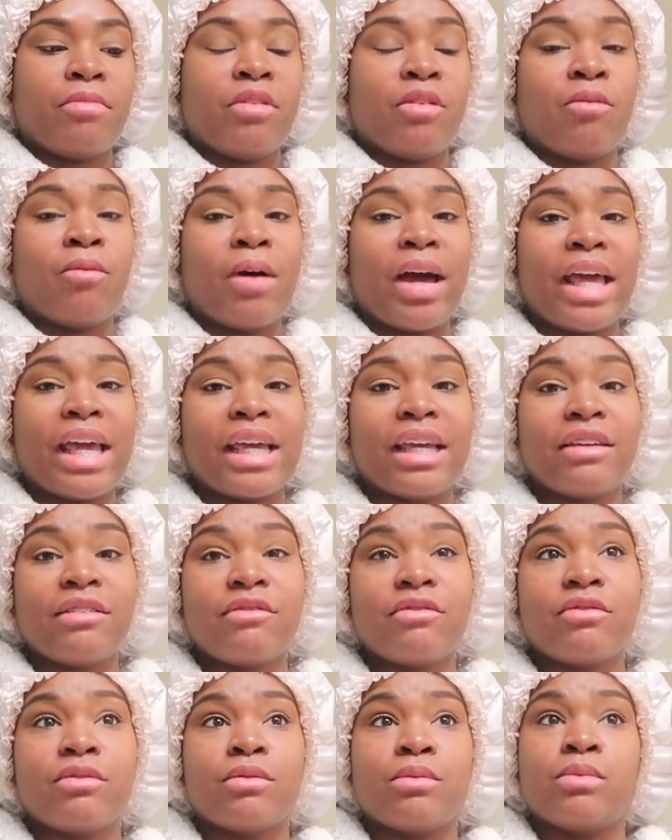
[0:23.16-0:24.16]
the
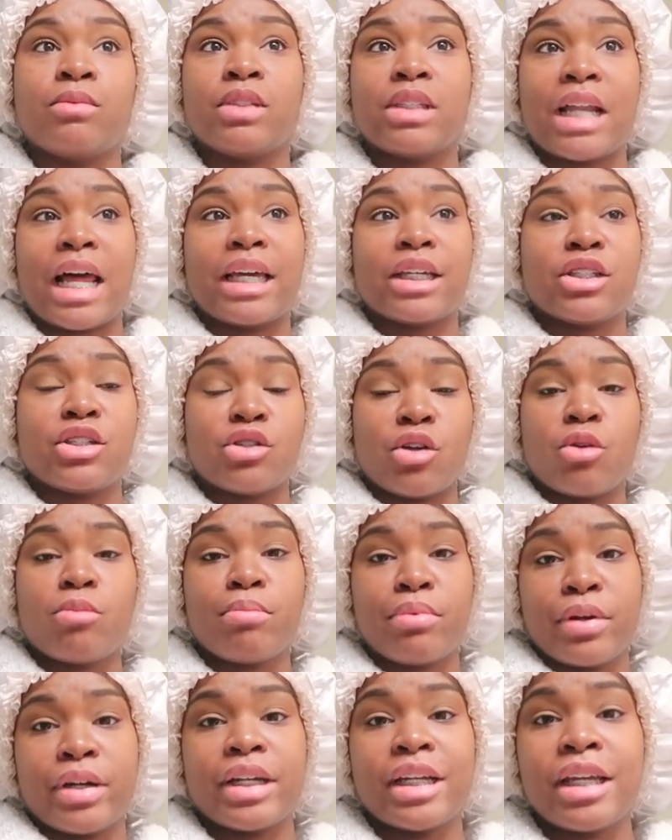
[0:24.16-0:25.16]
wave was like so
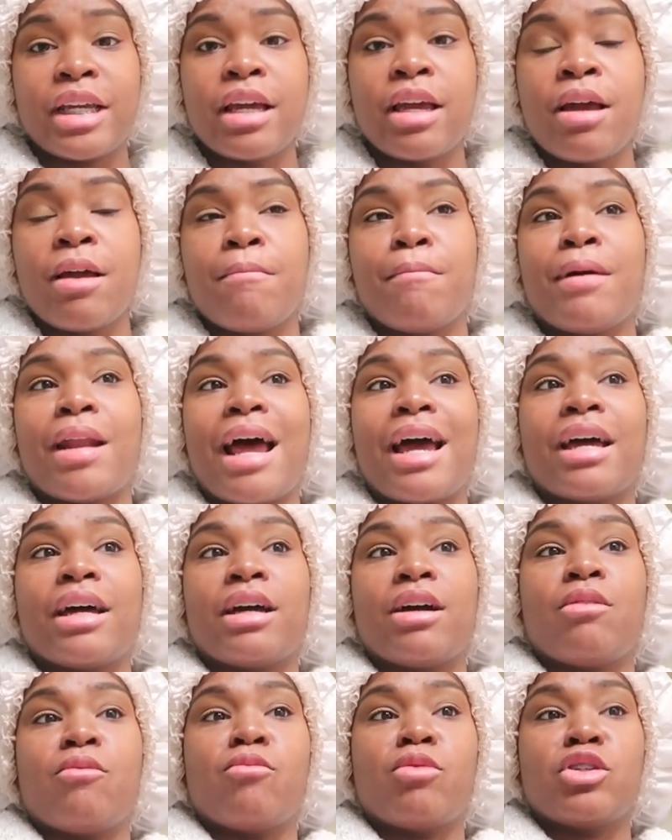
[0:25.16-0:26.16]
pretty. But
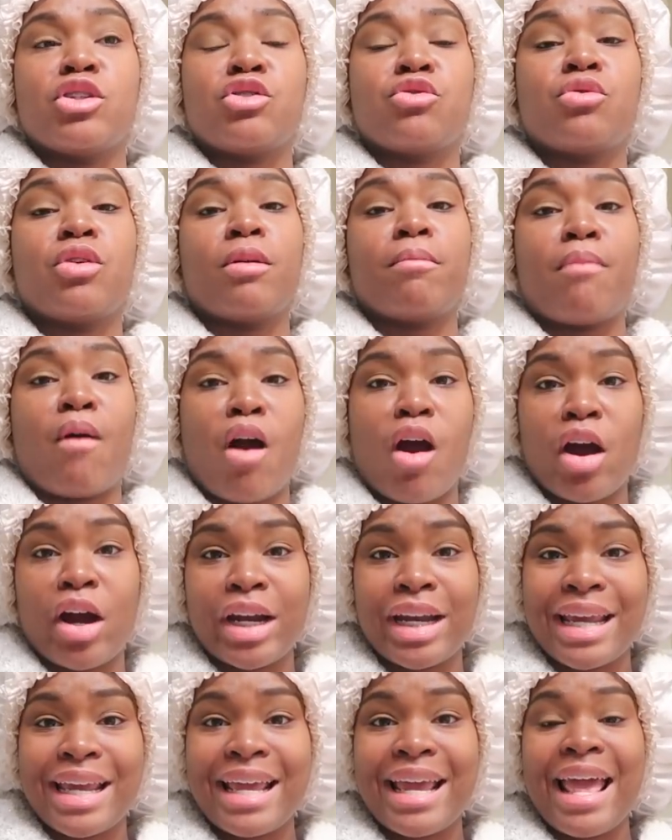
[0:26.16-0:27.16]
I went to a
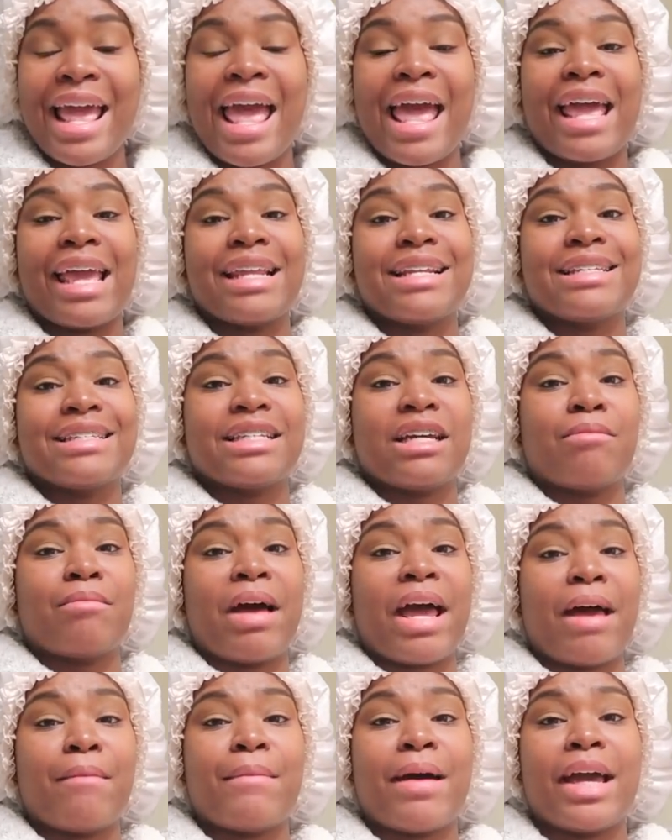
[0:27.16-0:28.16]
party, and I
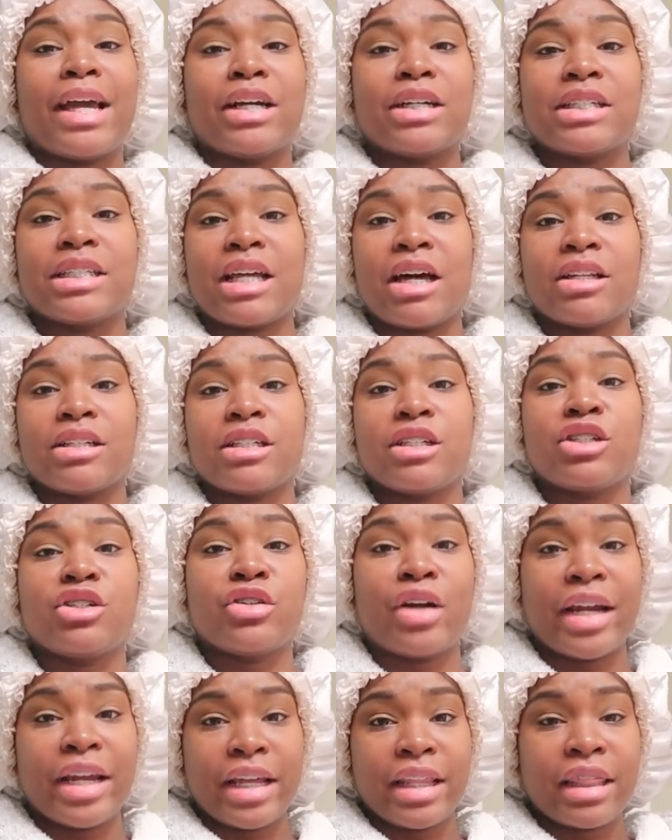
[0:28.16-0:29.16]
had my hairstylist
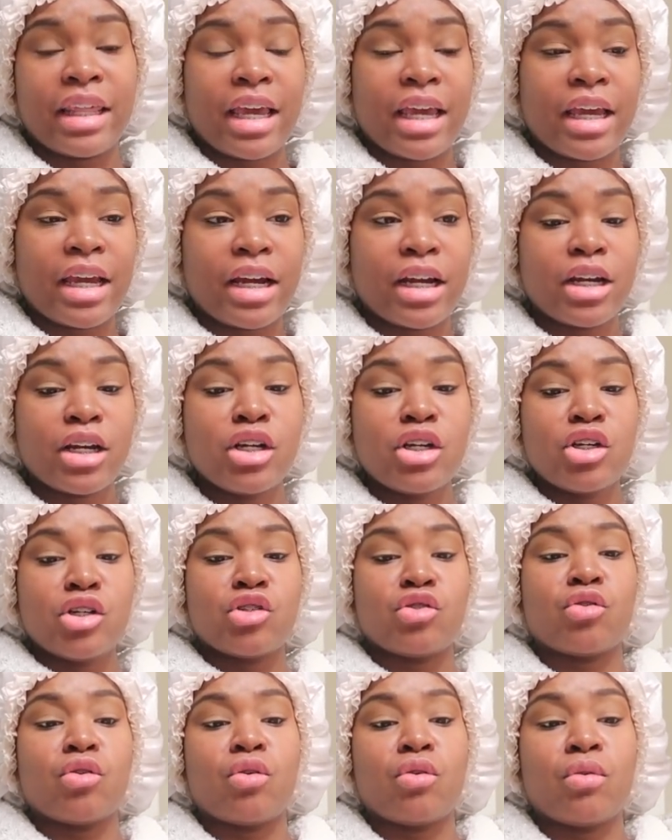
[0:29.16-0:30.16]
straighten the hair,
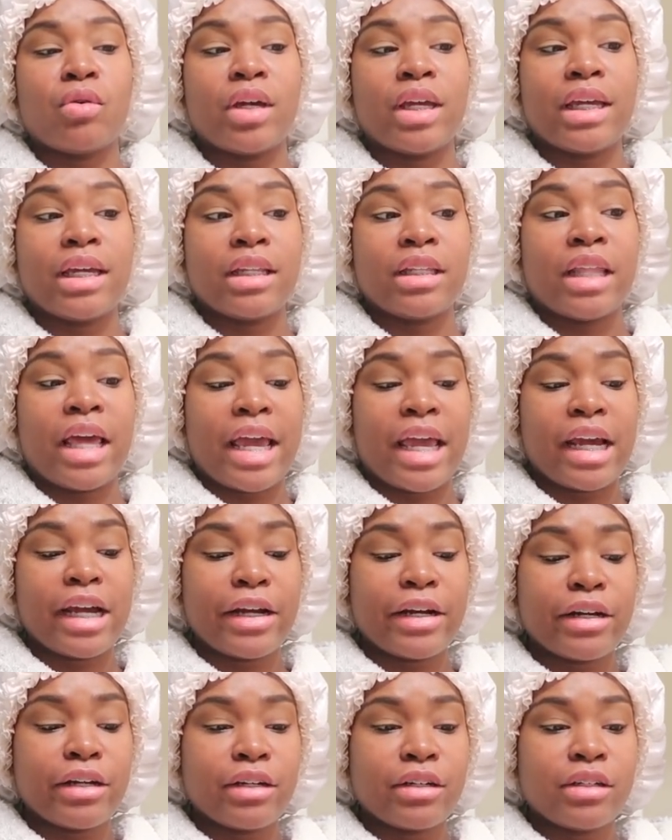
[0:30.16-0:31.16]
so the
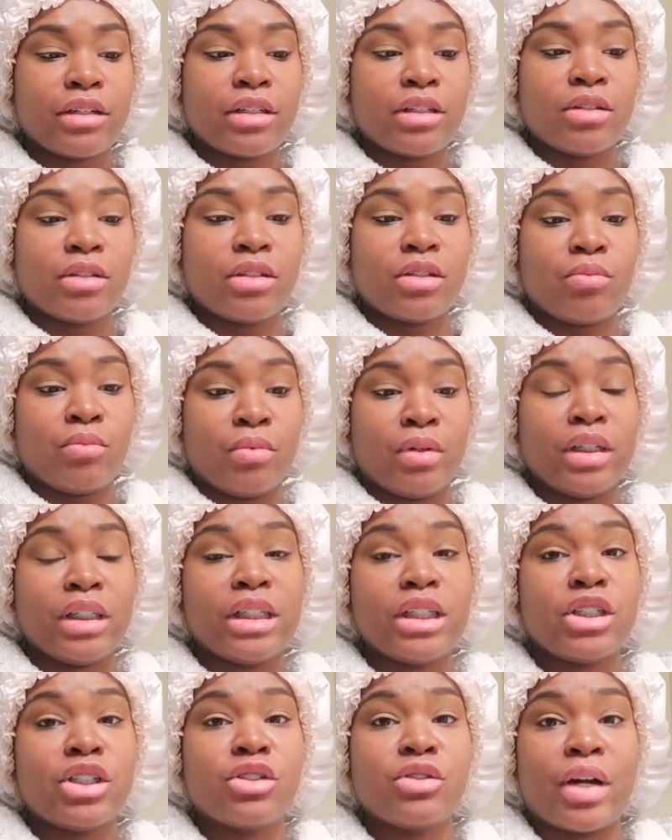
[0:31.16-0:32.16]
hair
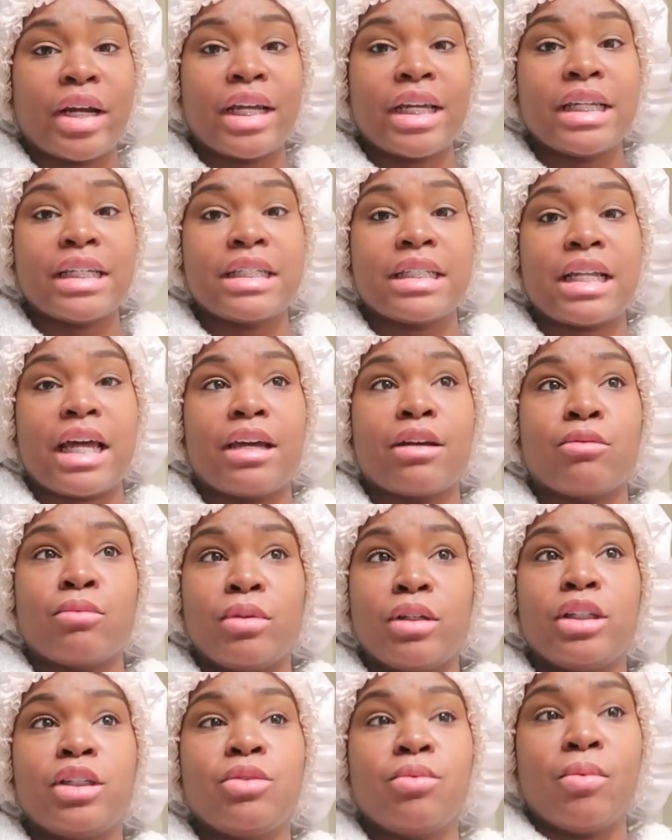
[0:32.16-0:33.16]
really straightens like
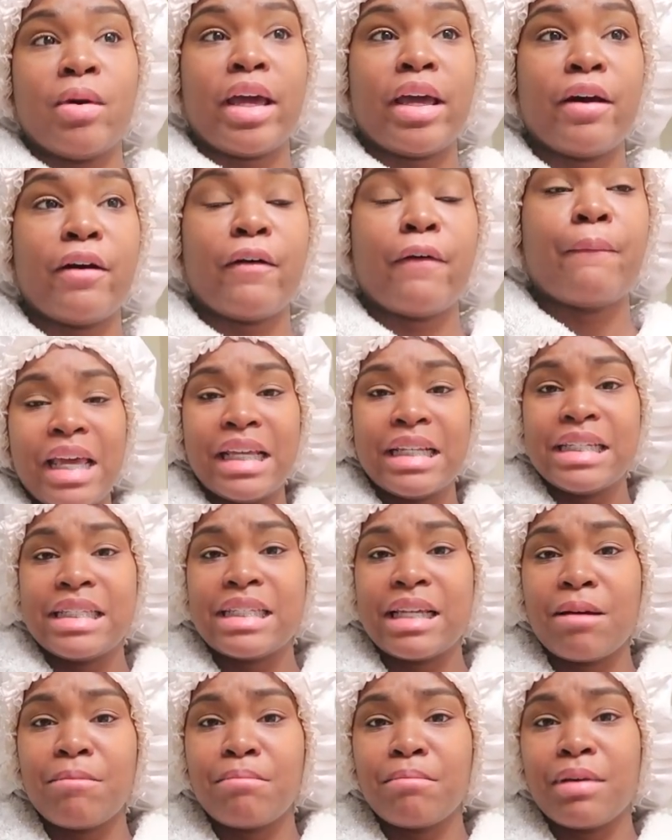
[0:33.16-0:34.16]
really well. And
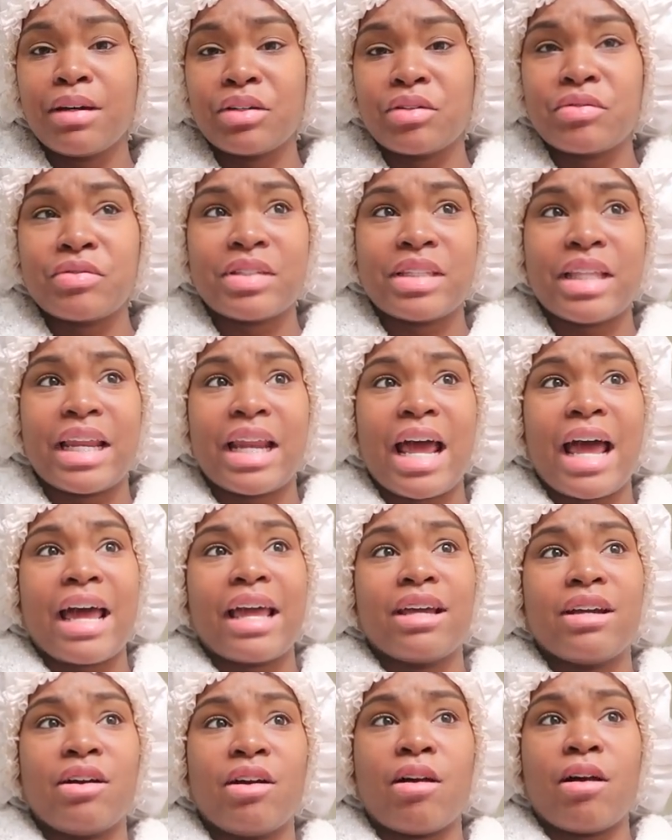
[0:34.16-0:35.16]
some bundles that
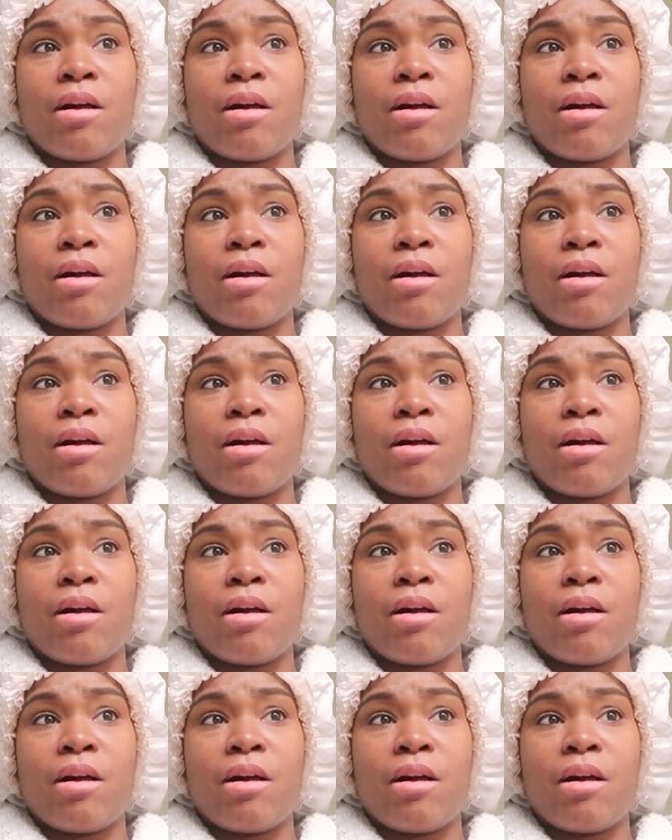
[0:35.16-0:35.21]
I